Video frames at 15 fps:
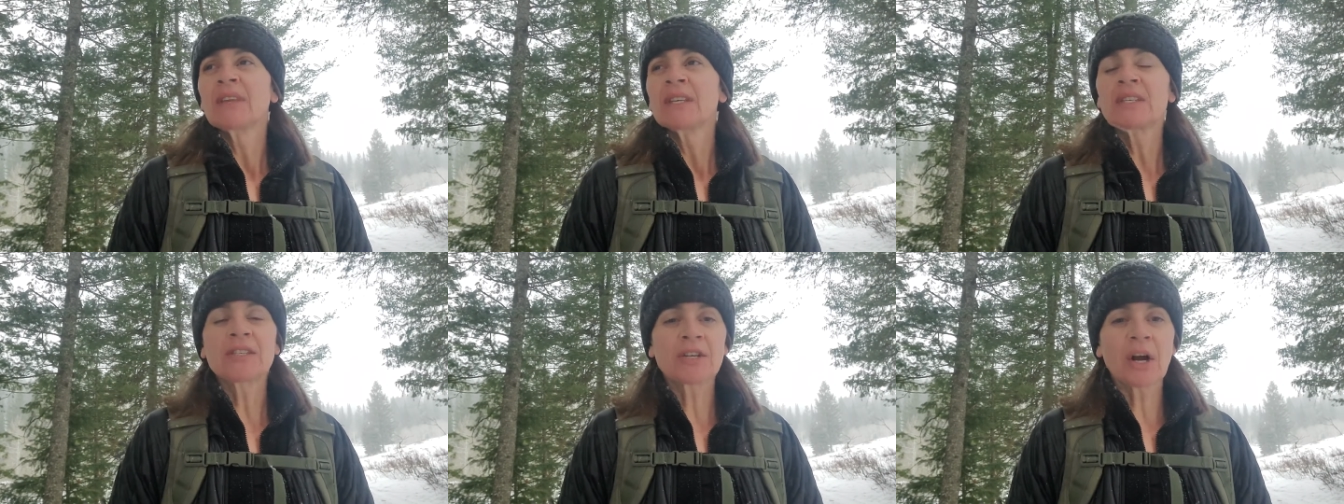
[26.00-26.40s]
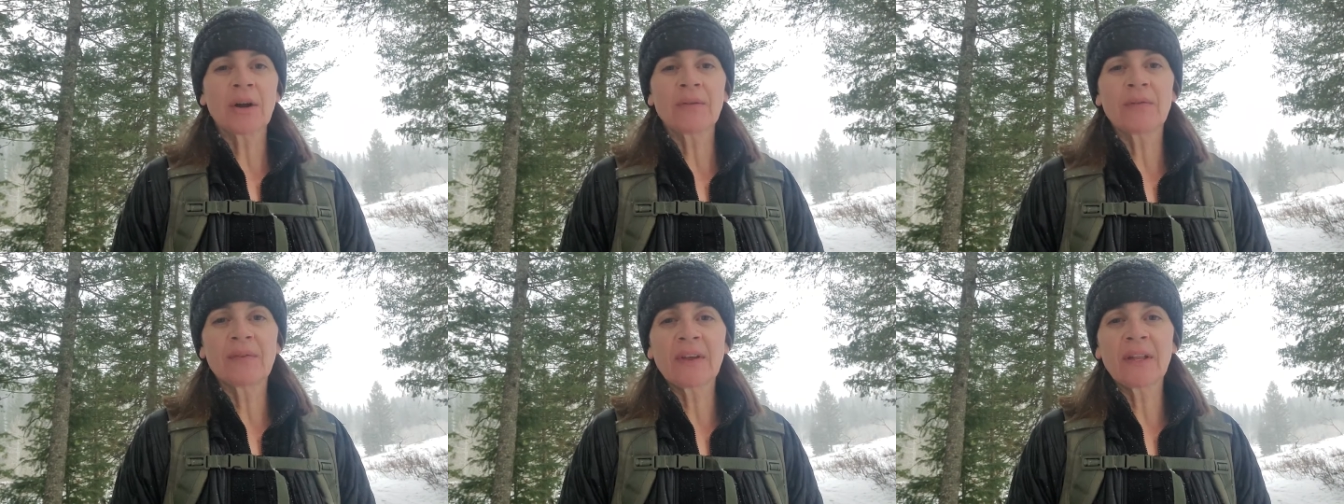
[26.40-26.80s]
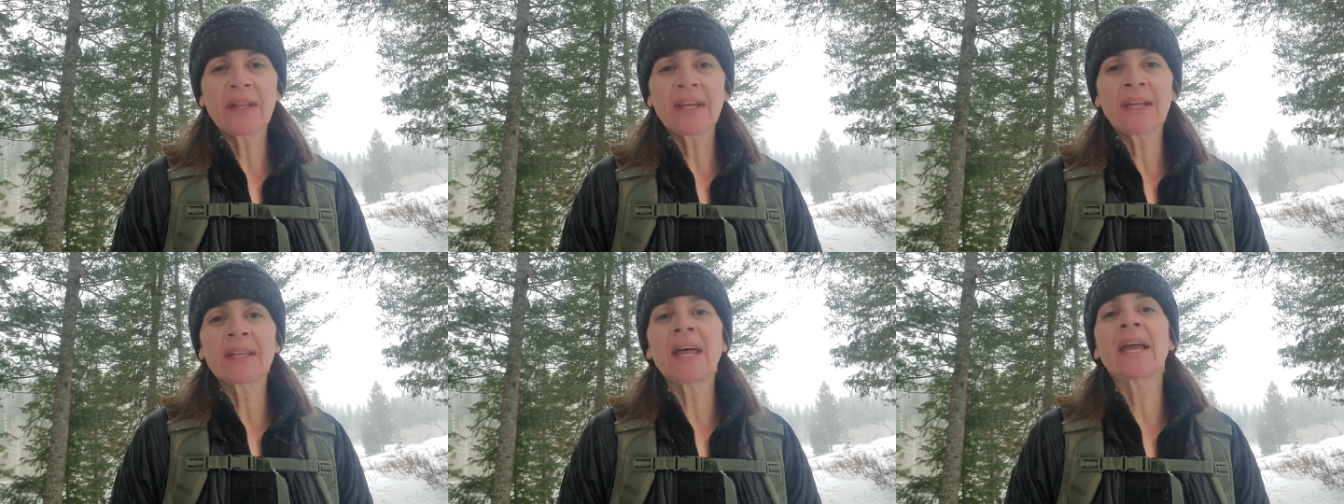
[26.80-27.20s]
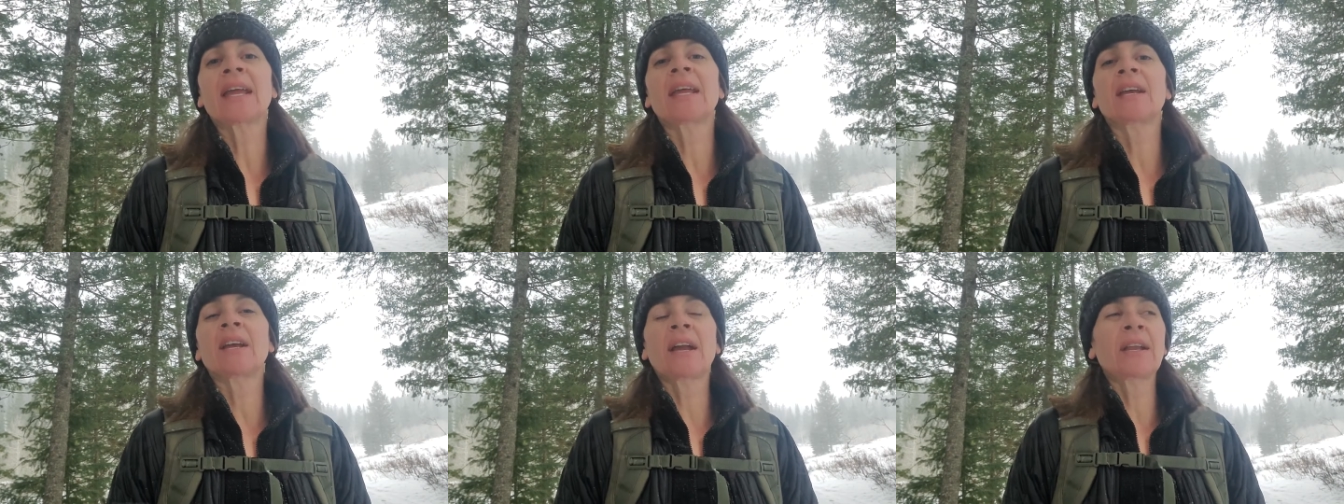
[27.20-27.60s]
start feeling
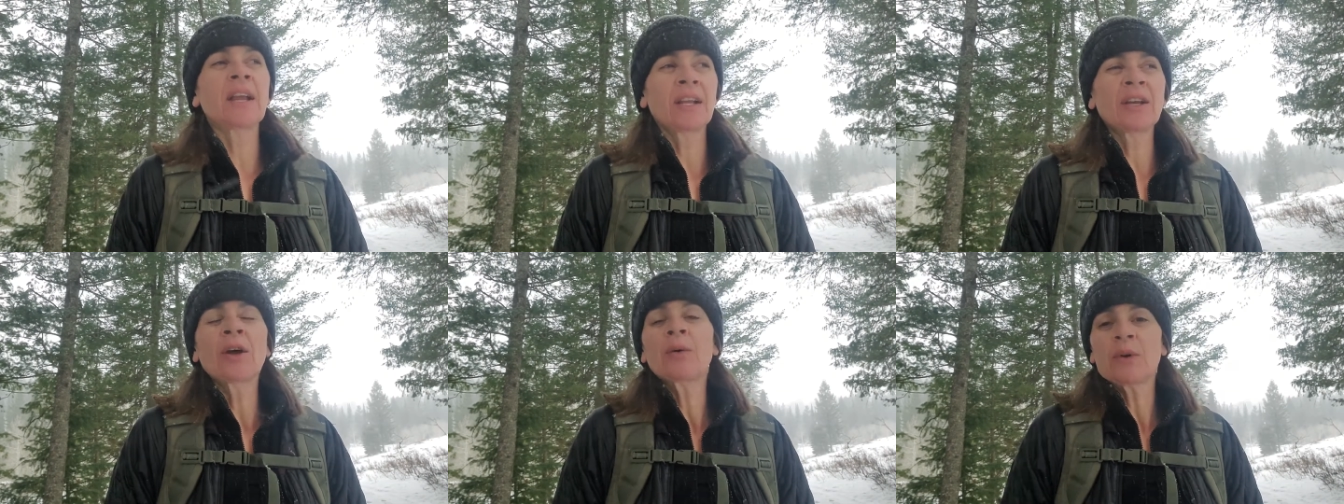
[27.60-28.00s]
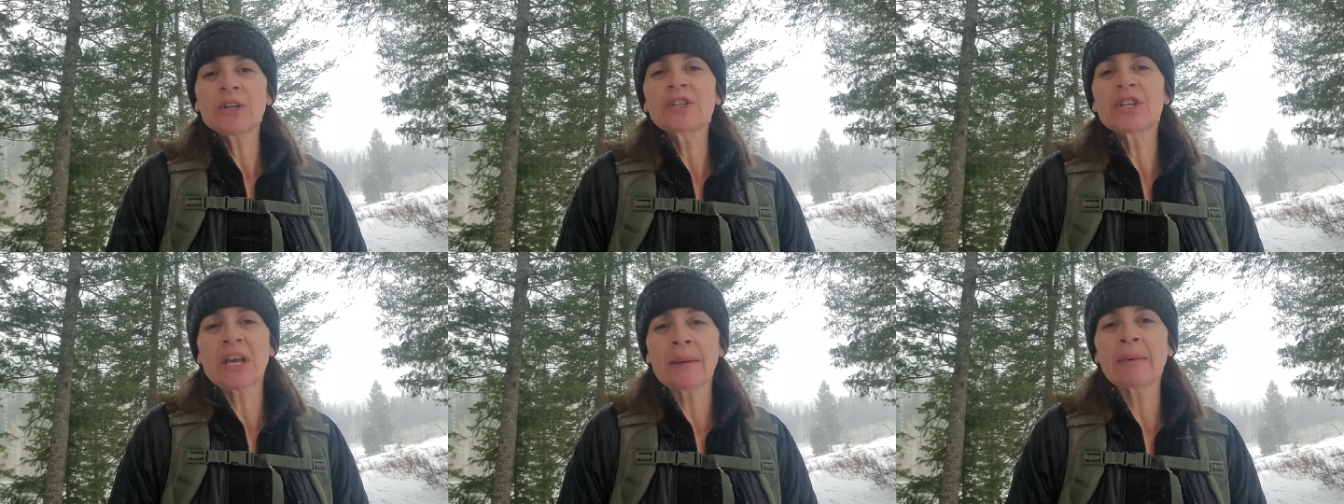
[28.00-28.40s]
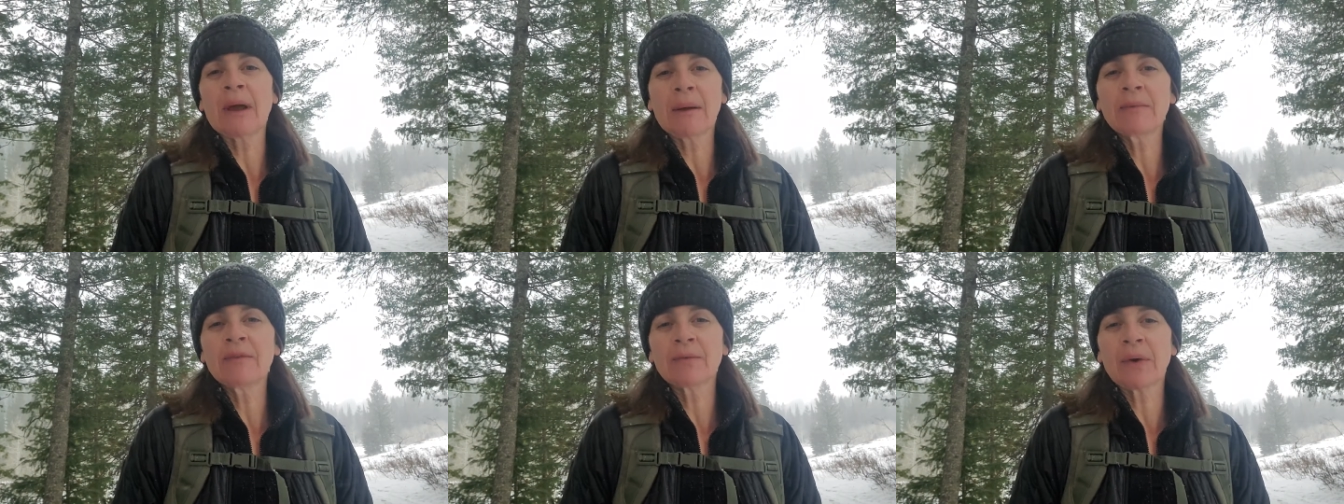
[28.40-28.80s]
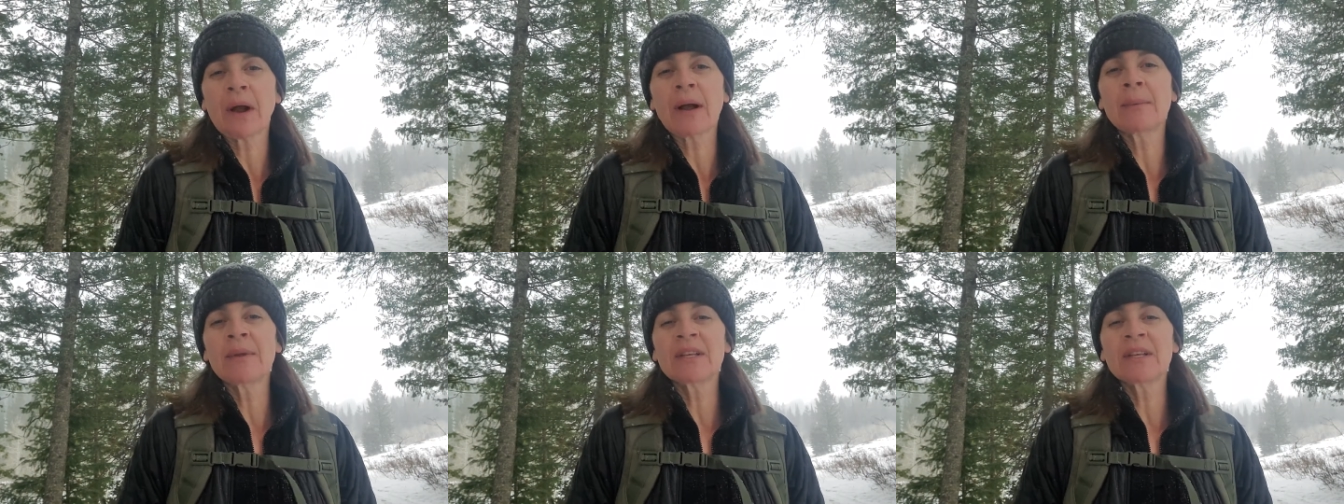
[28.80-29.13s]
like I, I, know where shame comes from.